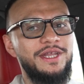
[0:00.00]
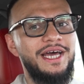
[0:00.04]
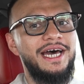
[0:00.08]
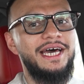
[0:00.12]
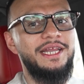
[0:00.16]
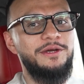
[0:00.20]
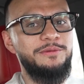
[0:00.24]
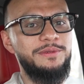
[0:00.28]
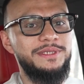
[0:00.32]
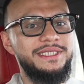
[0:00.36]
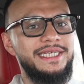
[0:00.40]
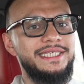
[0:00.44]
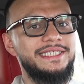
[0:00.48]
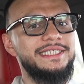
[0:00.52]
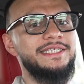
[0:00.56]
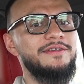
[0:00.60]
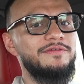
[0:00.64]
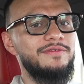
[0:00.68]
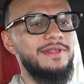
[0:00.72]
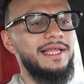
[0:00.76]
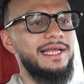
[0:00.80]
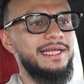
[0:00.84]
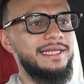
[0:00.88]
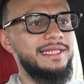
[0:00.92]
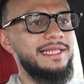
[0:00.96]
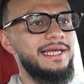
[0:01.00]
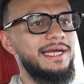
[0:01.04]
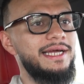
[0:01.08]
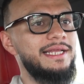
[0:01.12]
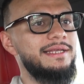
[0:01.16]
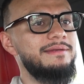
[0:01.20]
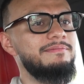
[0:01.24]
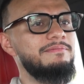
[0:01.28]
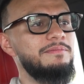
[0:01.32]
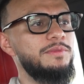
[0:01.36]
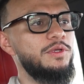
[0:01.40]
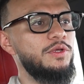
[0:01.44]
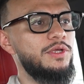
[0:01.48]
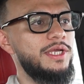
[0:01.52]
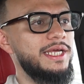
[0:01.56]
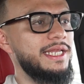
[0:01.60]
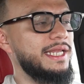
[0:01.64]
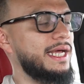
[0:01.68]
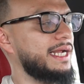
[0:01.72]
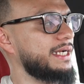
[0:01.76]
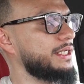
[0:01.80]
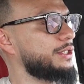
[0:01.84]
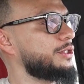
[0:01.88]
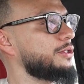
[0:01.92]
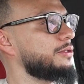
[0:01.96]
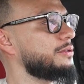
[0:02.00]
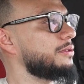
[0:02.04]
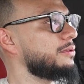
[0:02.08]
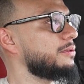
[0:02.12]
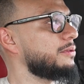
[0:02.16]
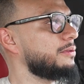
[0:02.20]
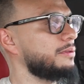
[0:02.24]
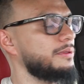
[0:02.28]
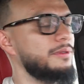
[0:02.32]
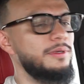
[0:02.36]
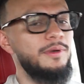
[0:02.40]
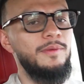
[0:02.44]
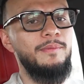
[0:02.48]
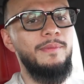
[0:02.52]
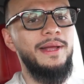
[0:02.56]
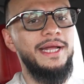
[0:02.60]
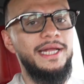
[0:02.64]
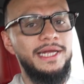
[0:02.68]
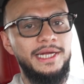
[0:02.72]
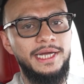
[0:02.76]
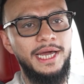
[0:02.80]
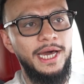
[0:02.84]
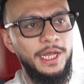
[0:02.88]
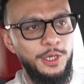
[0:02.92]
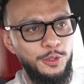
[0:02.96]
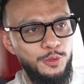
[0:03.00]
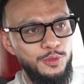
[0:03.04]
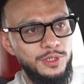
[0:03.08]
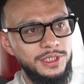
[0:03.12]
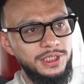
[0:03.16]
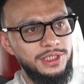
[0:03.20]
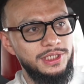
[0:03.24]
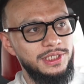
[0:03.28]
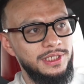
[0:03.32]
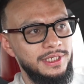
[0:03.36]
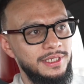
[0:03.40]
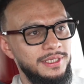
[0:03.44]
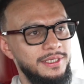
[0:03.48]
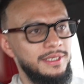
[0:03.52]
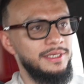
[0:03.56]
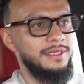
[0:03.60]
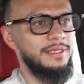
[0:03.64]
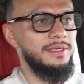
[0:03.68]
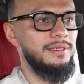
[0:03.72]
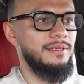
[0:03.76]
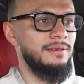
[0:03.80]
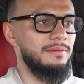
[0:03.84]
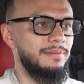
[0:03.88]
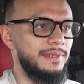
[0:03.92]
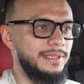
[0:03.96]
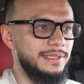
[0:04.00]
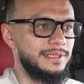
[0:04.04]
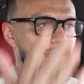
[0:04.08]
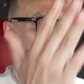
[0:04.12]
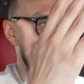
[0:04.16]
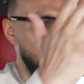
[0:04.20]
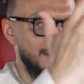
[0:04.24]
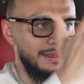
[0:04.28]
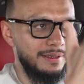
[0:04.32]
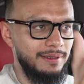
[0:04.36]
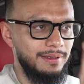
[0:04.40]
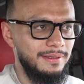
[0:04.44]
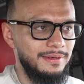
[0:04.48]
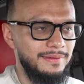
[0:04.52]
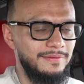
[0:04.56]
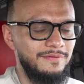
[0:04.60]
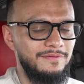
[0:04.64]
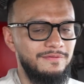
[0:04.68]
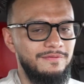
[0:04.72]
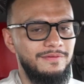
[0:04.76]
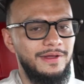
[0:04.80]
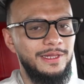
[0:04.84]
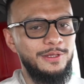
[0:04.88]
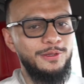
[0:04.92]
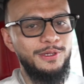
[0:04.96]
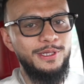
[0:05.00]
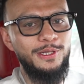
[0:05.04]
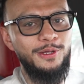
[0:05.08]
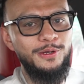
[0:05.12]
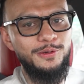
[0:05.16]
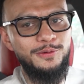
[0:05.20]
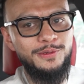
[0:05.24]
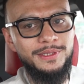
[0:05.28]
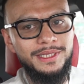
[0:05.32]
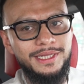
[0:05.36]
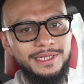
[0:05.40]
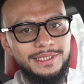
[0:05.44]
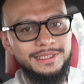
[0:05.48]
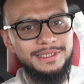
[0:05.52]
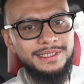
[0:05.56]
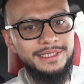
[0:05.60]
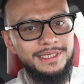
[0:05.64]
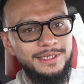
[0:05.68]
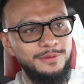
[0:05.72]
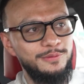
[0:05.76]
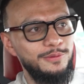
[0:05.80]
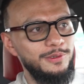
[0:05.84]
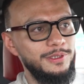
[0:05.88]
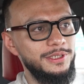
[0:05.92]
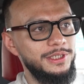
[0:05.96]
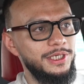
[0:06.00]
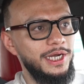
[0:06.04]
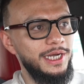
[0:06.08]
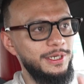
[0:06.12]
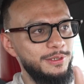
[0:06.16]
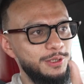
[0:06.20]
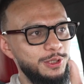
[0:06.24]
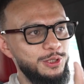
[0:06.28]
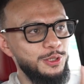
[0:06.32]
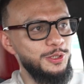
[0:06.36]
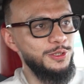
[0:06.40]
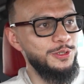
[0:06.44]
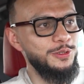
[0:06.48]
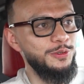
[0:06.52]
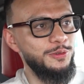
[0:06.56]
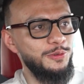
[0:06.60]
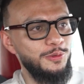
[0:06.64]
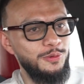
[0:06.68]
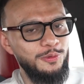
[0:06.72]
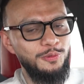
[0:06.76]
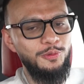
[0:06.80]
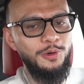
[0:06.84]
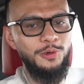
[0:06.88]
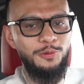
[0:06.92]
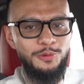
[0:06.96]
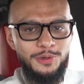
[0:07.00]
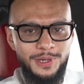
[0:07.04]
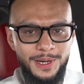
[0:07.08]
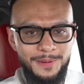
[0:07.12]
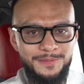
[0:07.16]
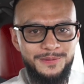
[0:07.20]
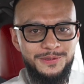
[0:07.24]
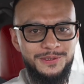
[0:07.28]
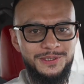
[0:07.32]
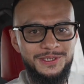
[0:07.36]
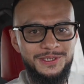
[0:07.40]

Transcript: not obsessive like that, you cannot do mega conquests. But inshallah, follow along with us and we'll try to show you what we're up to,